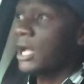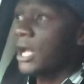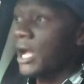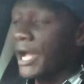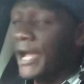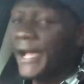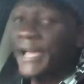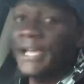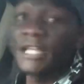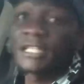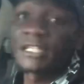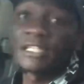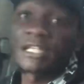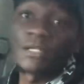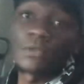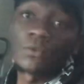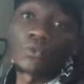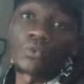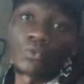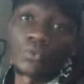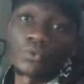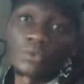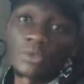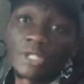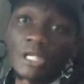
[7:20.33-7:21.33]
higher
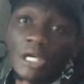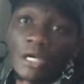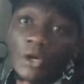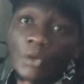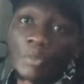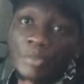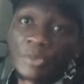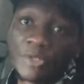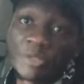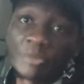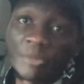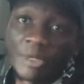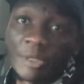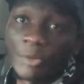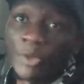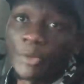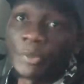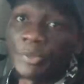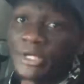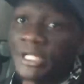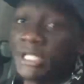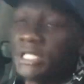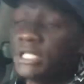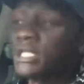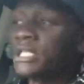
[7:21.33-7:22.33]
than the optimum
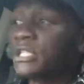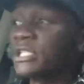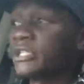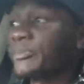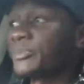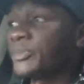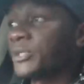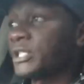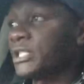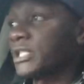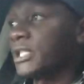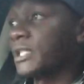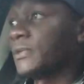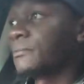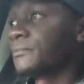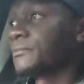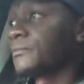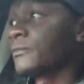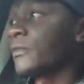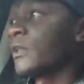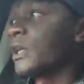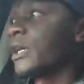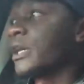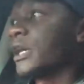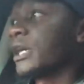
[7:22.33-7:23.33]
operating temperature
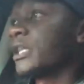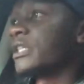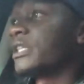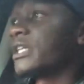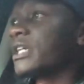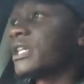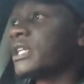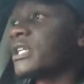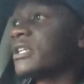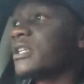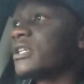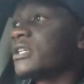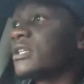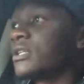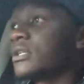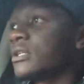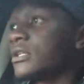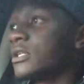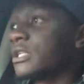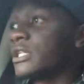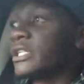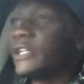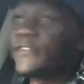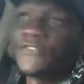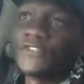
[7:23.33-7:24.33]
and then
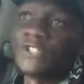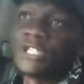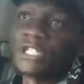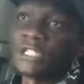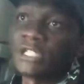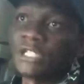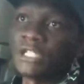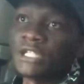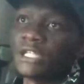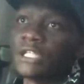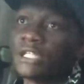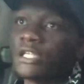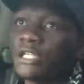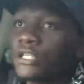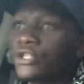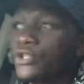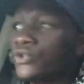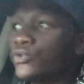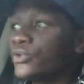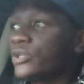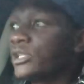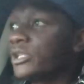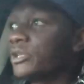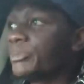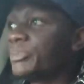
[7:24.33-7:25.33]
definitely
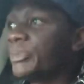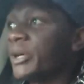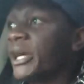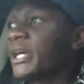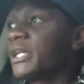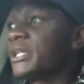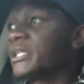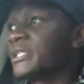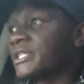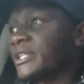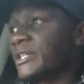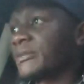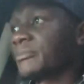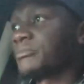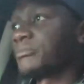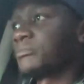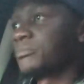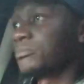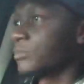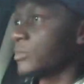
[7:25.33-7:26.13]
you will burn some